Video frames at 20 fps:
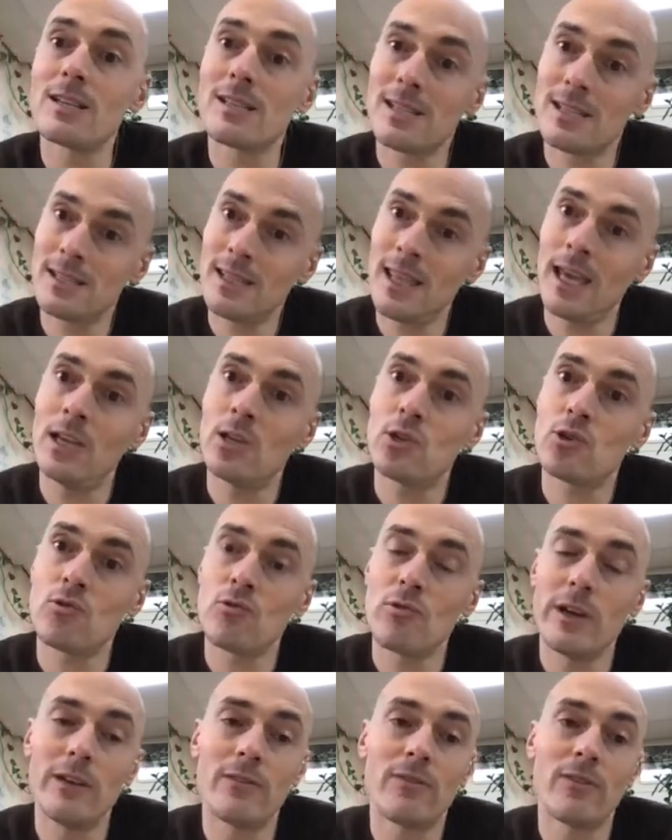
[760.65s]

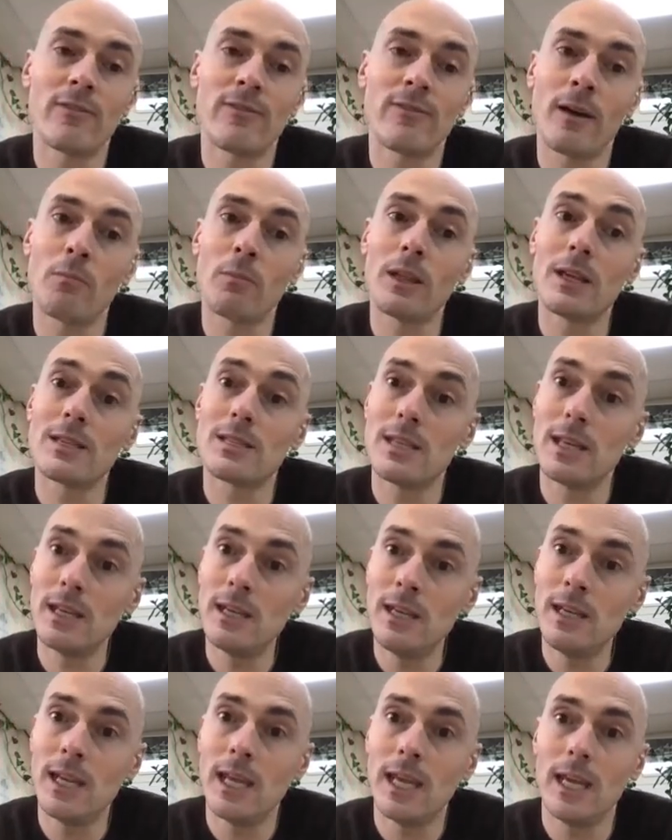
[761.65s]
stationery for families that
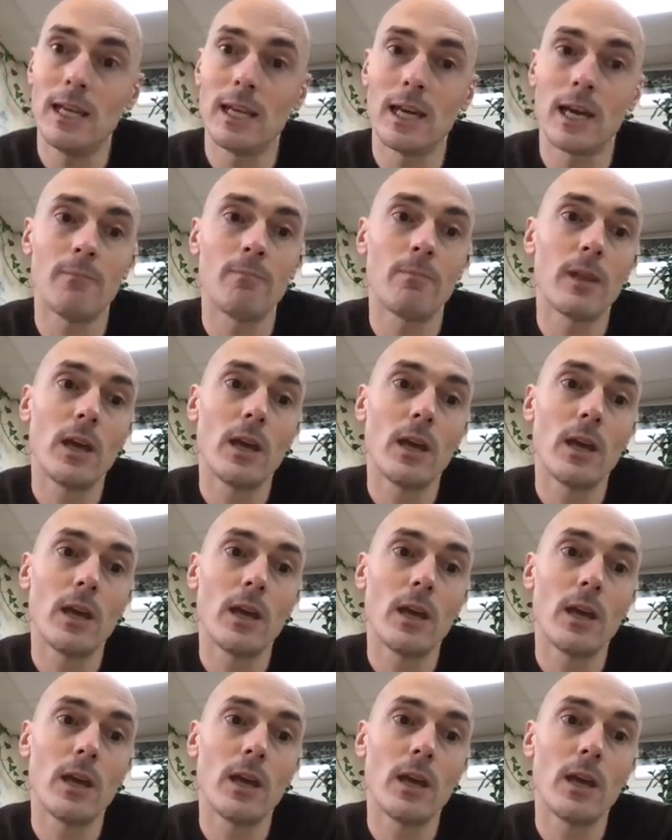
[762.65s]
need it.